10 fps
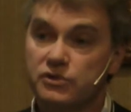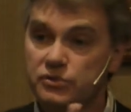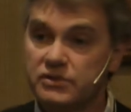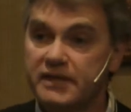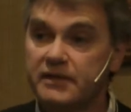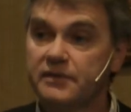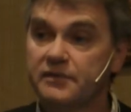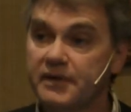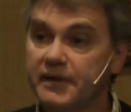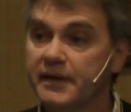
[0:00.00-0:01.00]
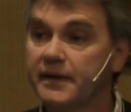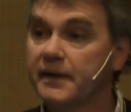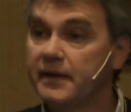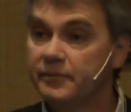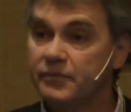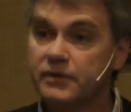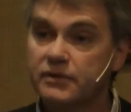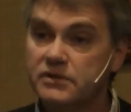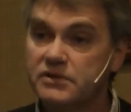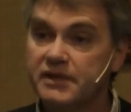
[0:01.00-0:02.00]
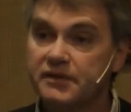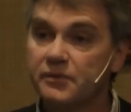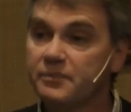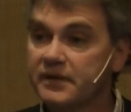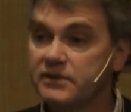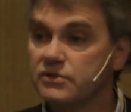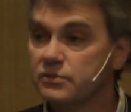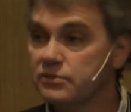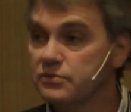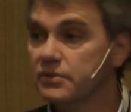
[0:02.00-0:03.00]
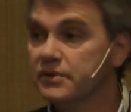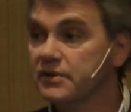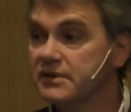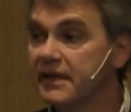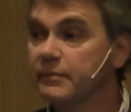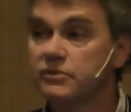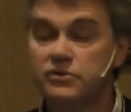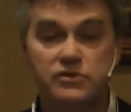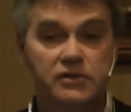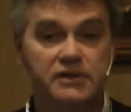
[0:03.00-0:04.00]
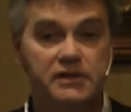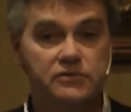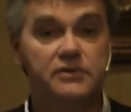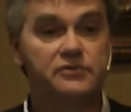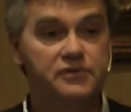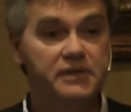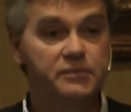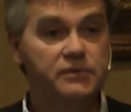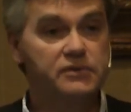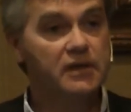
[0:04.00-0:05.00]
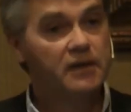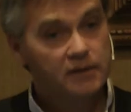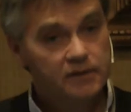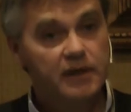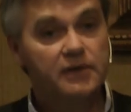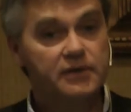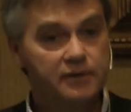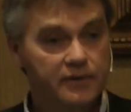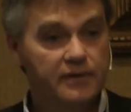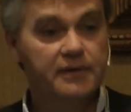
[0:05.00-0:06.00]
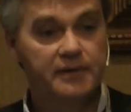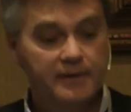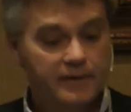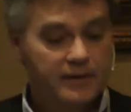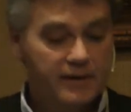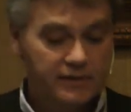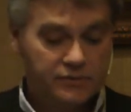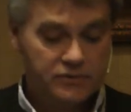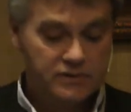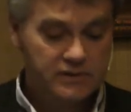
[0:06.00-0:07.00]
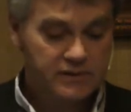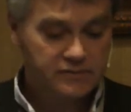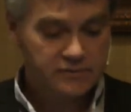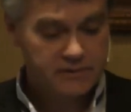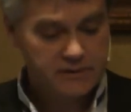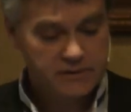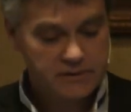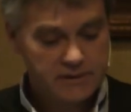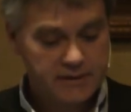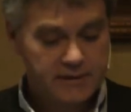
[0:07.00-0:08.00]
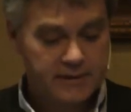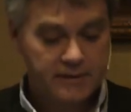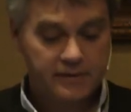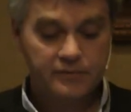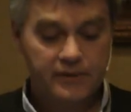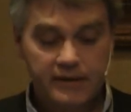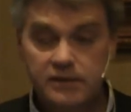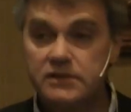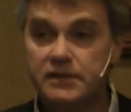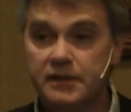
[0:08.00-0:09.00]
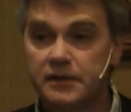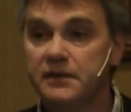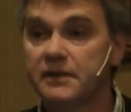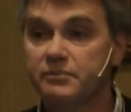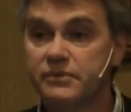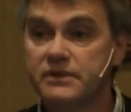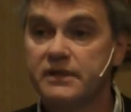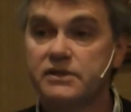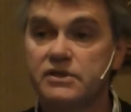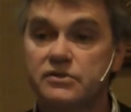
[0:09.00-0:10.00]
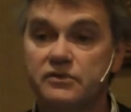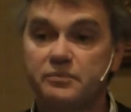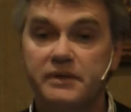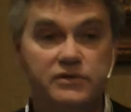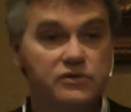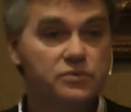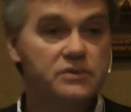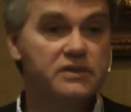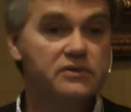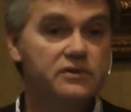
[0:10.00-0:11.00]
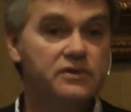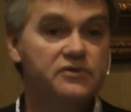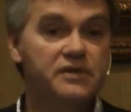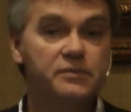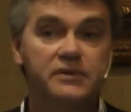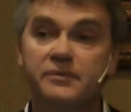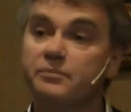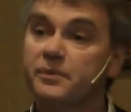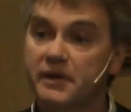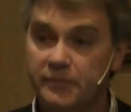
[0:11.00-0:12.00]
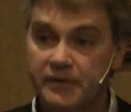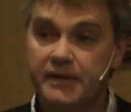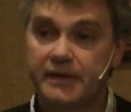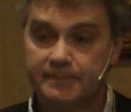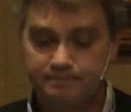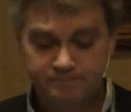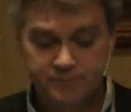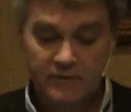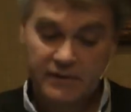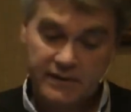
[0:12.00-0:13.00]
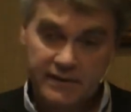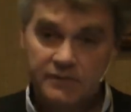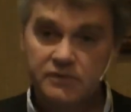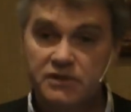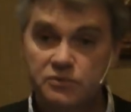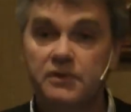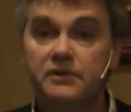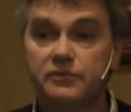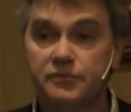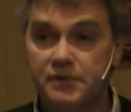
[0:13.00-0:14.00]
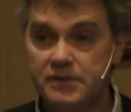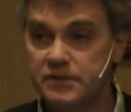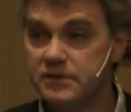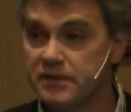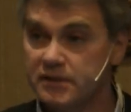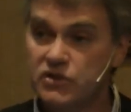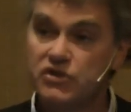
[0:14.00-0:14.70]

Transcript: to secondary care, because general practices were not able to start insulin treatment. Now they are, and you see that there is a rise in percentage of patients with insulin treatment in primary care. And that is one of the reasons that it